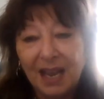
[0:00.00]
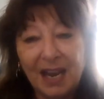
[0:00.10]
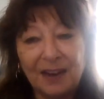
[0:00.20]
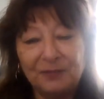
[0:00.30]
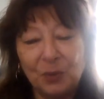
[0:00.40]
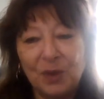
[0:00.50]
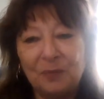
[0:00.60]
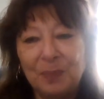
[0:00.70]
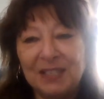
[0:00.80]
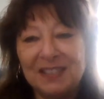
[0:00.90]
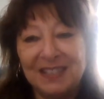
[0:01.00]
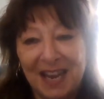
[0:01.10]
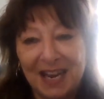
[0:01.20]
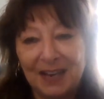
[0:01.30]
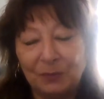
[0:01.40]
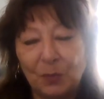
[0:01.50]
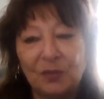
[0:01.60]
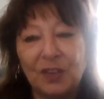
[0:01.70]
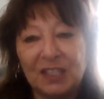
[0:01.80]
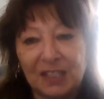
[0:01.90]
after we've been saved,
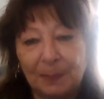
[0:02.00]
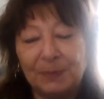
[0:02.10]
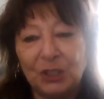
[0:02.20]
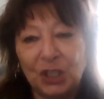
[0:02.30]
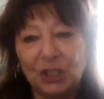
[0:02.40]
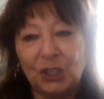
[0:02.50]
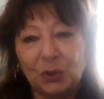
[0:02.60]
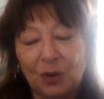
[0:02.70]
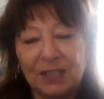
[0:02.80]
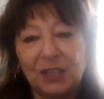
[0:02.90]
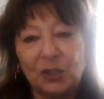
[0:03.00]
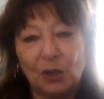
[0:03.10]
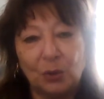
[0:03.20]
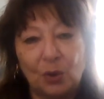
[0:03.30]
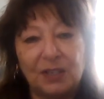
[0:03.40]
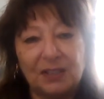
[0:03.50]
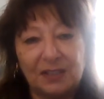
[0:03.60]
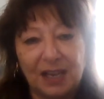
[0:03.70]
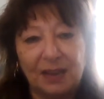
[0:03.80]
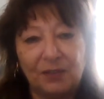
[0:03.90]
we've accepted Jesus Christ as our Lord and
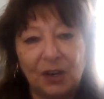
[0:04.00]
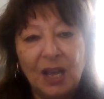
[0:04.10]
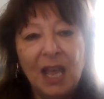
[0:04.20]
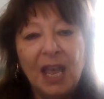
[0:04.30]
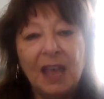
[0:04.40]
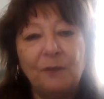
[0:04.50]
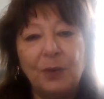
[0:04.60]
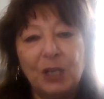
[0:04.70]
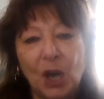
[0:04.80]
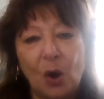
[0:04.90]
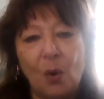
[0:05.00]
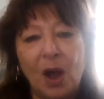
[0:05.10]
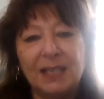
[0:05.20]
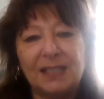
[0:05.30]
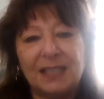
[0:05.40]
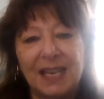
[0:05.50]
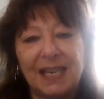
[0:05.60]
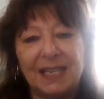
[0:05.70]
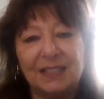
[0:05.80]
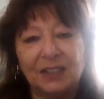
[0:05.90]
Savior. If we go on
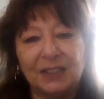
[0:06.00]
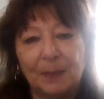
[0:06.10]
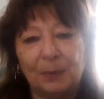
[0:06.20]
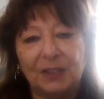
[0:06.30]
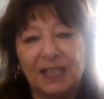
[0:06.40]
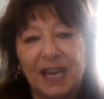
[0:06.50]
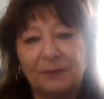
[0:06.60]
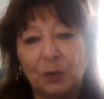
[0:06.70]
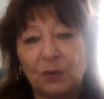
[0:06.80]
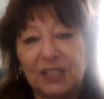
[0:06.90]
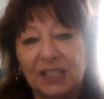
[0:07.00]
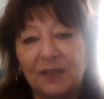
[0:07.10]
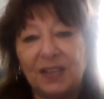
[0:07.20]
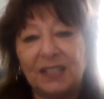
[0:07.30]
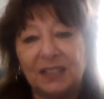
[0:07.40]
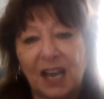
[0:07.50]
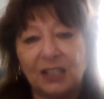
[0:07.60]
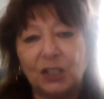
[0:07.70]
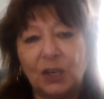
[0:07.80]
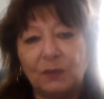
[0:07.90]
sinning deliberately after receiving the
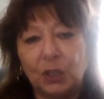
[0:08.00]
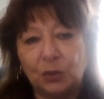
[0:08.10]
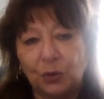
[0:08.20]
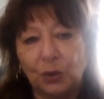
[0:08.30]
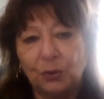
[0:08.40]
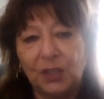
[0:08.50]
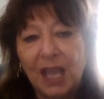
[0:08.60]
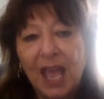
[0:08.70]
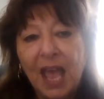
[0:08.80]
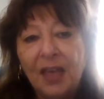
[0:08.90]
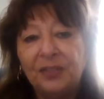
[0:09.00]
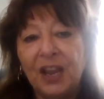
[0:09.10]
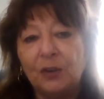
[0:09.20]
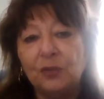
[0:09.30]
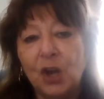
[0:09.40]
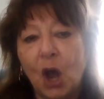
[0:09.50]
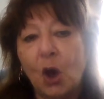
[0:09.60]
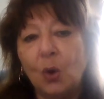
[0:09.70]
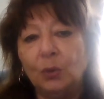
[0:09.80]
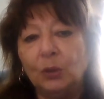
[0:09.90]
knowledge of the truth, there
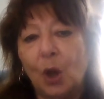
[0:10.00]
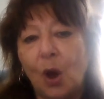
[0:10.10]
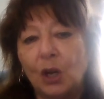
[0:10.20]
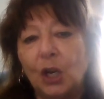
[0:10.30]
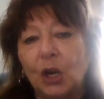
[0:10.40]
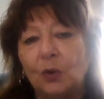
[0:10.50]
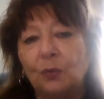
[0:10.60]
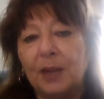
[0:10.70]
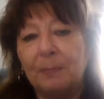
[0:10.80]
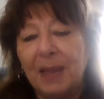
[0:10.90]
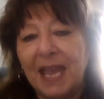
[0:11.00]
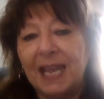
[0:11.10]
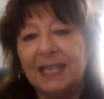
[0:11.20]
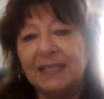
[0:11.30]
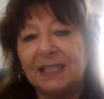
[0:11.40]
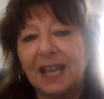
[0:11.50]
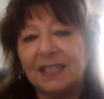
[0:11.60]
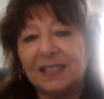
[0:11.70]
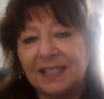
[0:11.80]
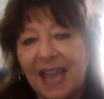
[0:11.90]
no longer remains a
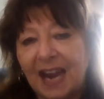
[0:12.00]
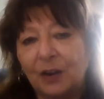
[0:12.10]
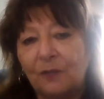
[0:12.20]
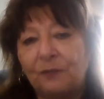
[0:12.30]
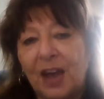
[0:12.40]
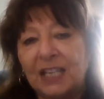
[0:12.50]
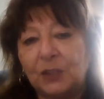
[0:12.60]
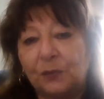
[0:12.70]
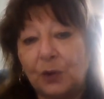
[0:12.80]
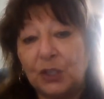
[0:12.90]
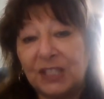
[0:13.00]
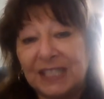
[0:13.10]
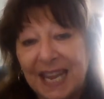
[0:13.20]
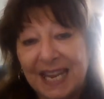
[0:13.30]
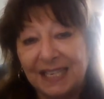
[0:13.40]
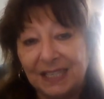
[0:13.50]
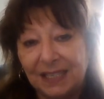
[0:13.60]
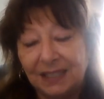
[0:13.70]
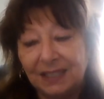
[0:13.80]
sacrifice for sin.